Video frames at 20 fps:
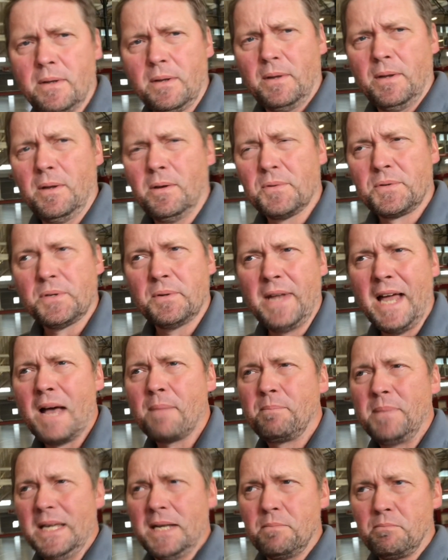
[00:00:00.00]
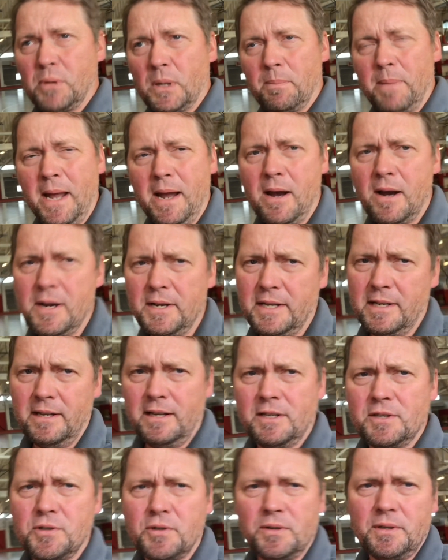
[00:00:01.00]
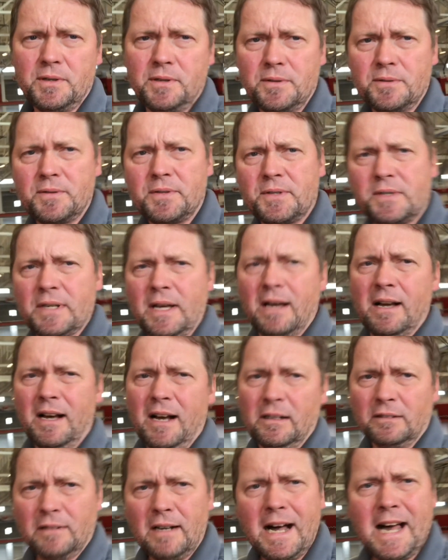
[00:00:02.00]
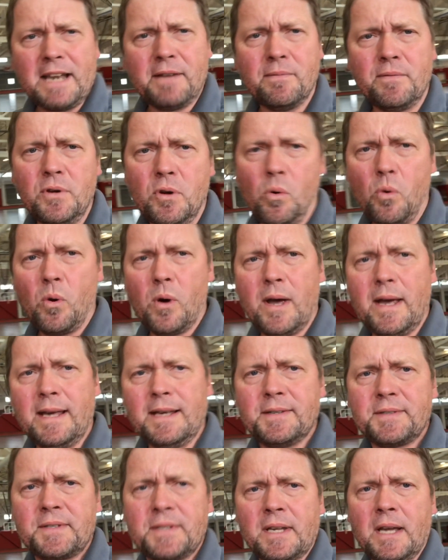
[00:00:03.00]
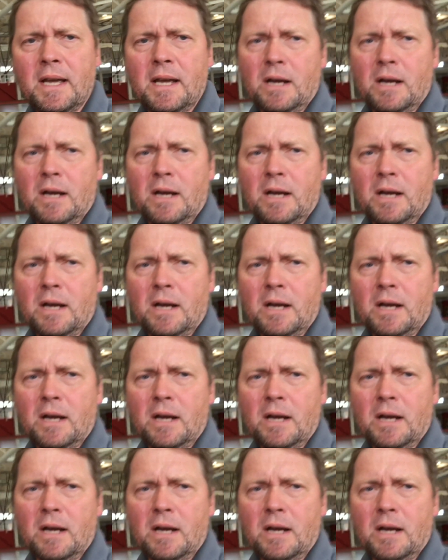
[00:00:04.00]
You know, so not being prepared can introduce a lot of noise